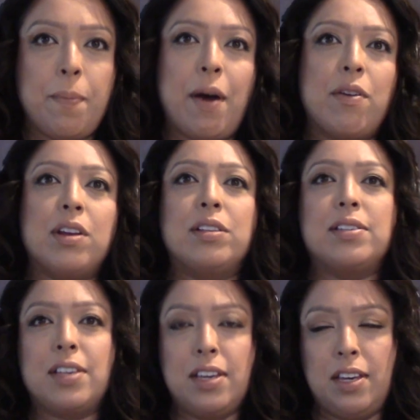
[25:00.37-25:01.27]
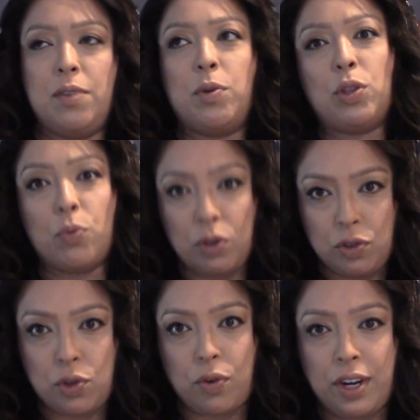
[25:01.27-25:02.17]
it, see what the real
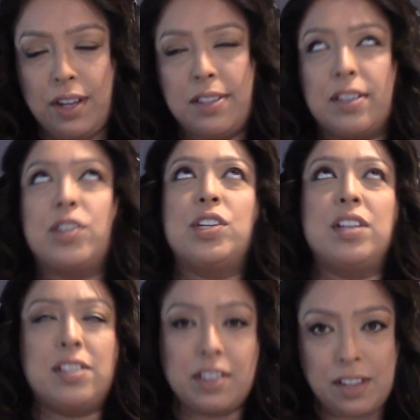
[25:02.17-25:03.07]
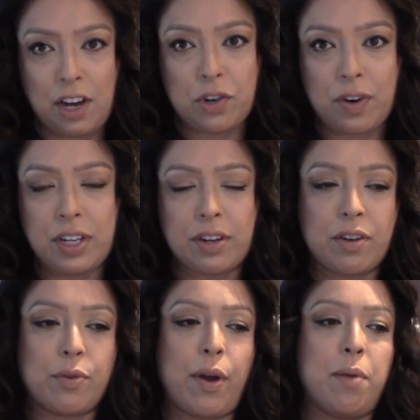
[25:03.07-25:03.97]
story is, because she does exaggerate to her
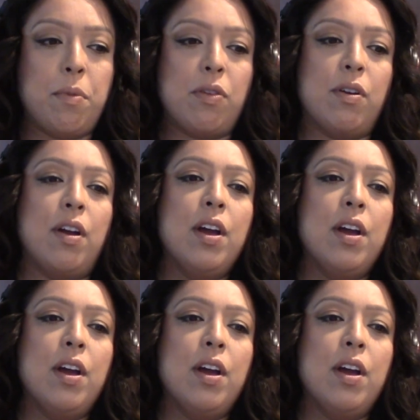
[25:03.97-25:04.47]
grandmother.